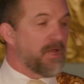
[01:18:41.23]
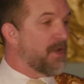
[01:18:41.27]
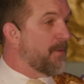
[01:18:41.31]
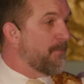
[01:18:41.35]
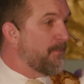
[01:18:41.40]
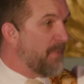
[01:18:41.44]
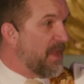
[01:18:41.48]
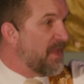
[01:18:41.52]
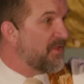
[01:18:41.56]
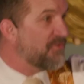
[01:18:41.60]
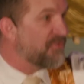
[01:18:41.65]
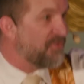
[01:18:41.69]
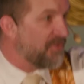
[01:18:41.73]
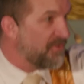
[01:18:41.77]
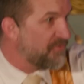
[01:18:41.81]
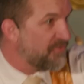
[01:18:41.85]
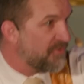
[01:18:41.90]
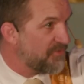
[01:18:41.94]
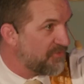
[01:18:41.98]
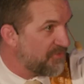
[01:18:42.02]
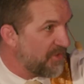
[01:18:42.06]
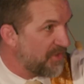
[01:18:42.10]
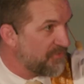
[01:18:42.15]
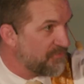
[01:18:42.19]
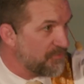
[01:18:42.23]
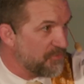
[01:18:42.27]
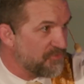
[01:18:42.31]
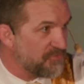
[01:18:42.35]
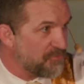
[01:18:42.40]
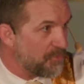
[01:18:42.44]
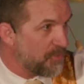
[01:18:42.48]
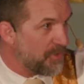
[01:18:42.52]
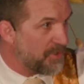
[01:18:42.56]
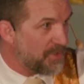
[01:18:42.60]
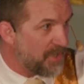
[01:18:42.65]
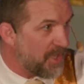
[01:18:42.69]
an amazing, successful
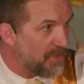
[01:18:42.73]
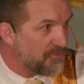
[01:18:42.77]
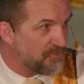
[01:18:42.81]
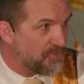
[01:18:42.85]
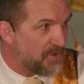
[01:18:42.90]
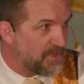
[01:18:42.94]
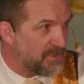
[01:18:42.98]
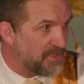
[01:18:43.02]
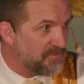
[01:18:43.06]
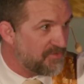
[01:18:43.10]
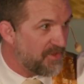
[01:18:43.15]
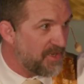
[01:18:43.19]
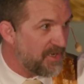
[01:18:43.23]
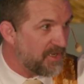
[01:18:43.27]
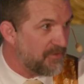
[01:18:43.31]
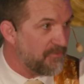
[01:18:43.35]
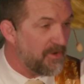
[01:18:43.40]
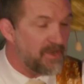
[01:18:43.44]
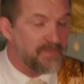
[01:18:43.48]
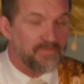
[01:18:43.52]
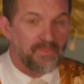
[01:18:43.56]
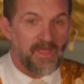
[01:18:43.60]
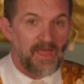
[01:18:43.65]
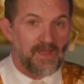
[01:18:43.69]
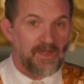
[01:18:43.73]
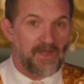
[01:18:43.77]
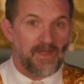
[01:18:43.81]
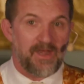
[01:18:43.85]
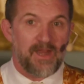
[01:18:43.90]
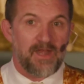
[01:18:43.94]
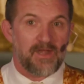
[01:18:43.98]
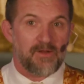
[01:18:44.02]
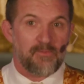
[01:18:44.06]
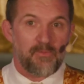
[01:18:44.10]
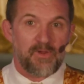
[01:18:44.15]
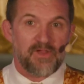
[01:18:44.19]
story, not trying to denigrate that in
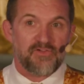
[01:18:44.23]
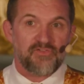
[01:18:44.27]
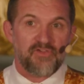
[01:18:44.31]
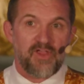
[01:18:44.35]
any way,